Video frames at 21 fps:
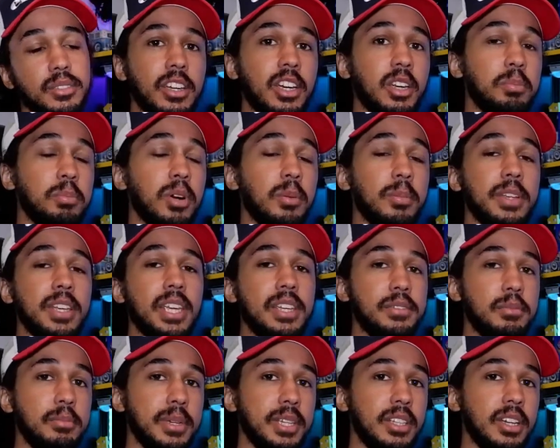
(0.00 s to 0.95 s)
It could probably
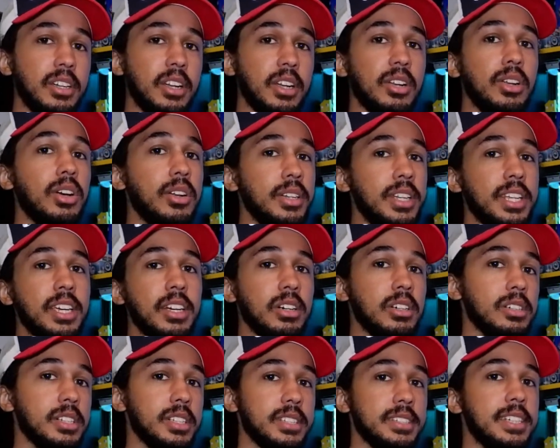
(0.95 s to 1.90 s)
even be done a lot neater
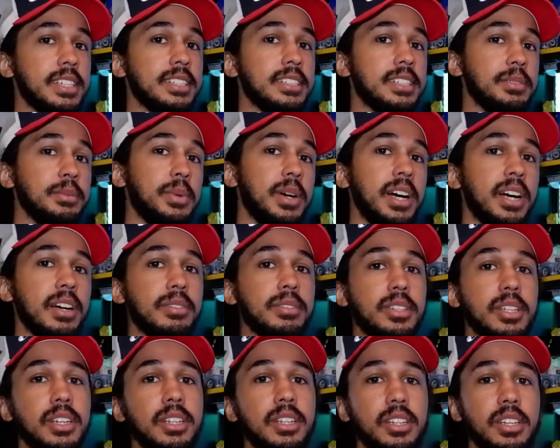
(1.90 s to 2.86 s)
on this test than what
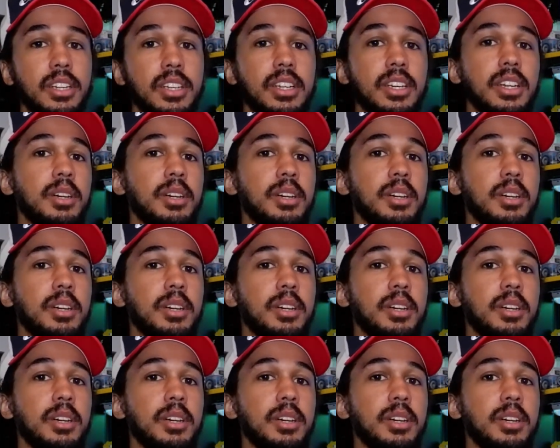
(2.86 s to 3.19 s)
I've done,